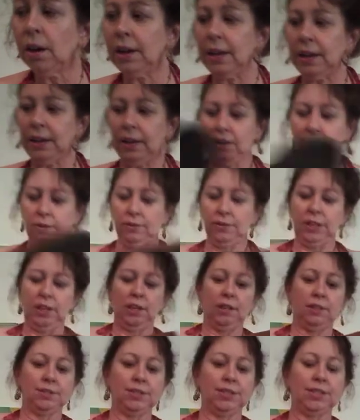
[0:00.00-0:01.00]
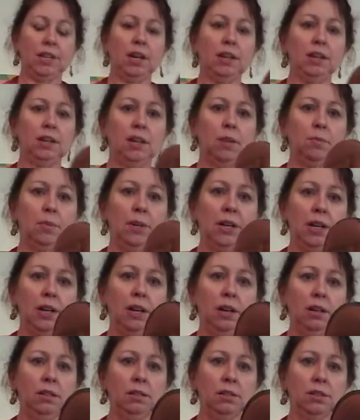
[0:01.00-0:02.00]
And the inside coming
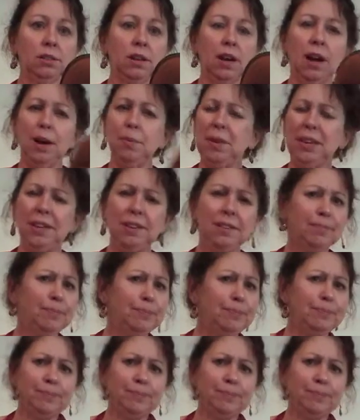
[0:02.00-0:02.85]
out. Look, I don't